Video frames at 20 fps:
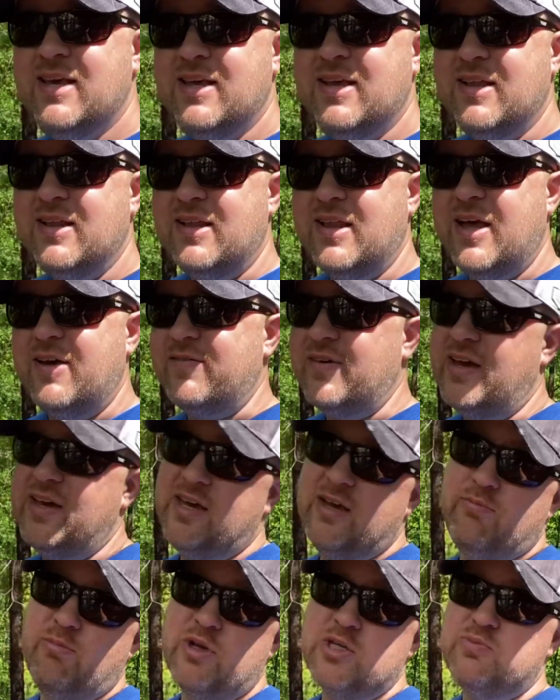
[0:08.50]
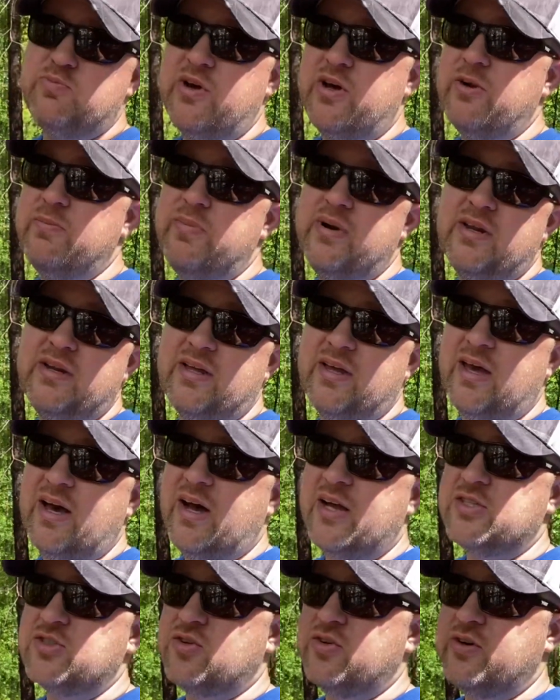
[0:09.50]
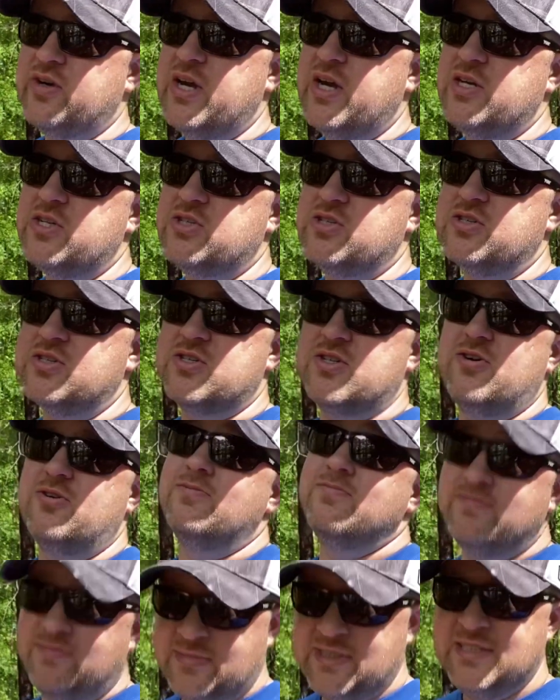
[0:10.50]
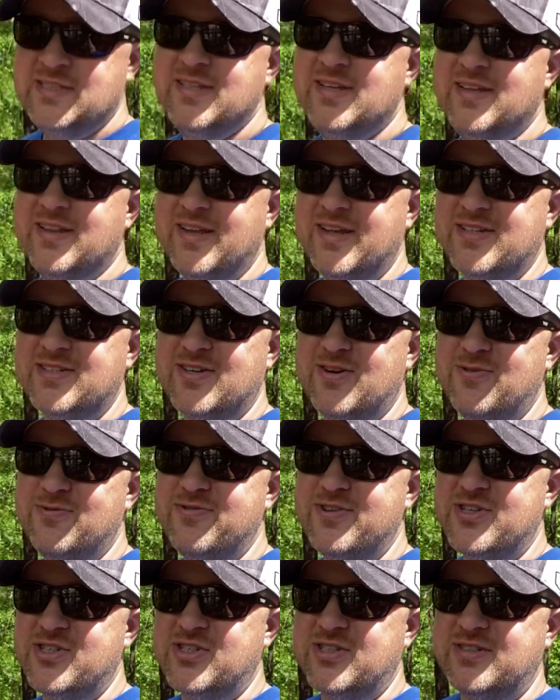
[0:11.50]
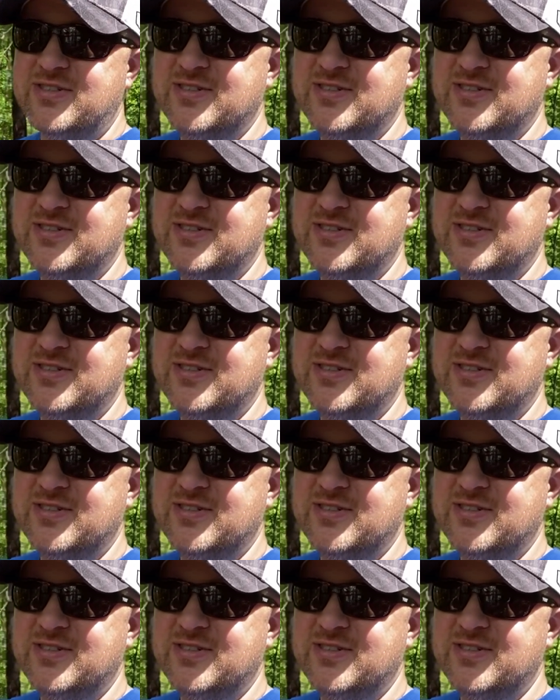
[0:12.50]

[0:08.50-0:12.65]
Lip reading: life can't get much better being in God's creation, so let's go fishing.